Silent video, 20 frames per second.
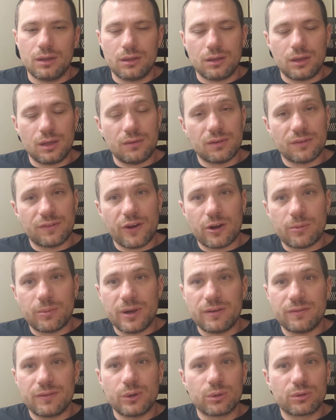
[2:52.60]
even if
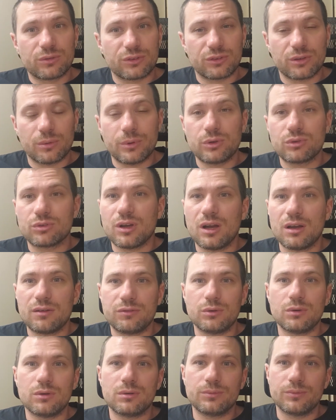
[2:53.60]
everybody votes for somebody who's
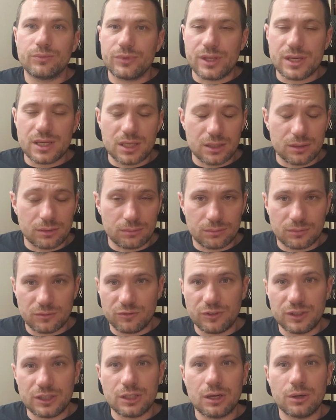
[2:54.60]
awful, they can
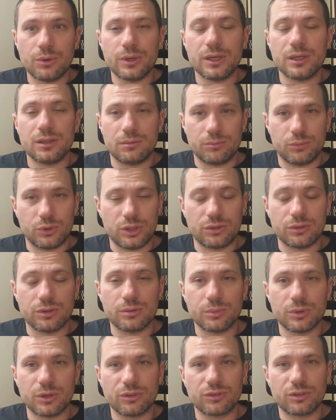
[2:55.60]
veto it and put their
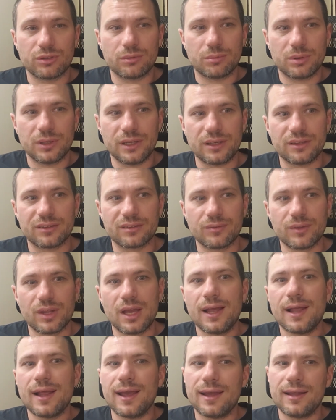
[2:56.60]
own person in place.
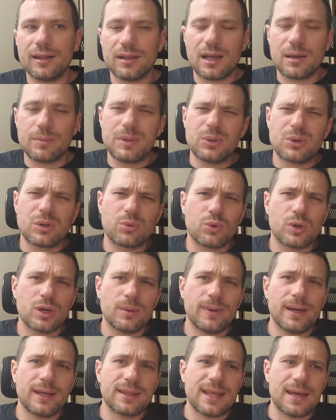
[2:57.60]
And a lot of people are worried
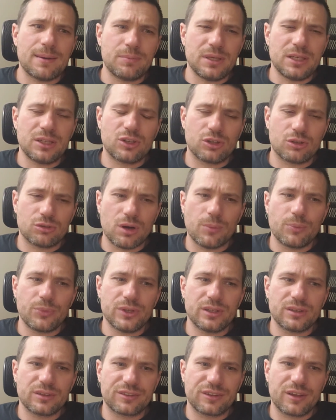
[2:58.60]
about that being corrupted
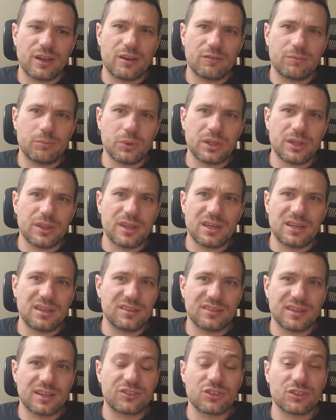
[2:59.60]
and stuff, but the thing
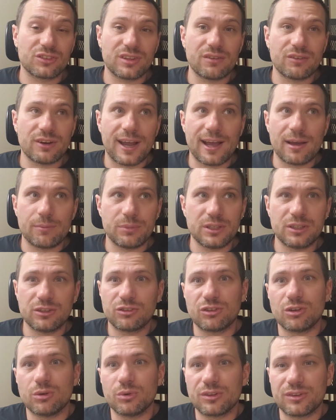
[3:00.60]
is that just never happened,
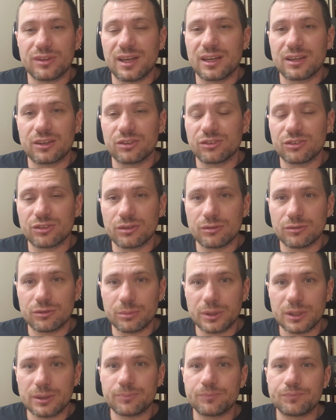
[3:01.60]
so it's not a concern for
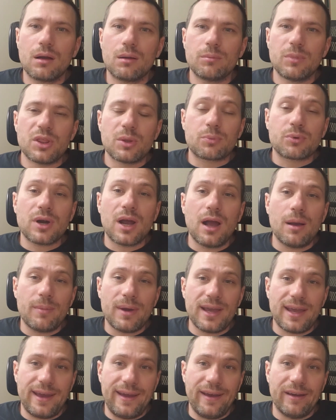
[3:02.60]
me. But the problem
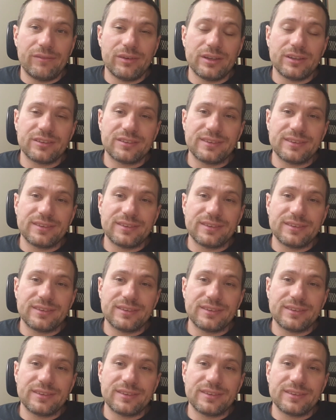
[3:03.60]
I have is